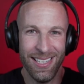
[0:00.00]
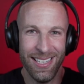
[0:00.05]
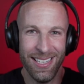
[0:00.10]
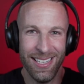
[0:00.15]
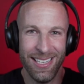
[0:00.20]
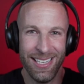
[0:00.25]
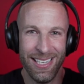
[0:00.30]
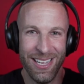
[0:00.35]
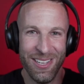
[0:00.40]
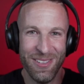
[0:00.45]
Uh,
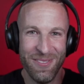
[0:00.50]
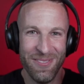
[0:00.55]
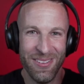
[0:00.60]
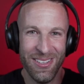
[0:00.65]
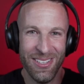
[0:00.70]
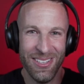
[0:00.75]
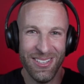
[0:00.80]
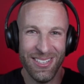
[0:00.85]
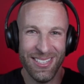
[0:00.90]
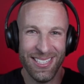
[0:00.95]
how you
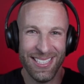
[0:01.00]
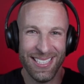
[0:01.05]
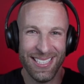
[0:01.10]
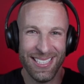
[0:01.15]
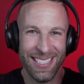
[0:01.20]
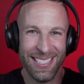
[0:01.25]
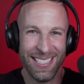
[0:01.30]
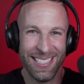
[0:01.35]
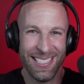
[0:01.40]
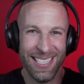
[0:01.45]
feeling?
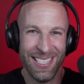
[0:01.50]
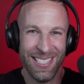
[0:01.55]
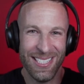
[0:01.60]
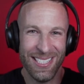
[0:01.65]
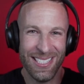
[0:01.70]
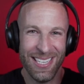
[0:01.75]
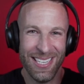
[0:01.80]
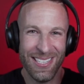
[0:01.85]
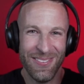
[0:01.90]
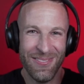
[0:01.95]
Doesn't doesn't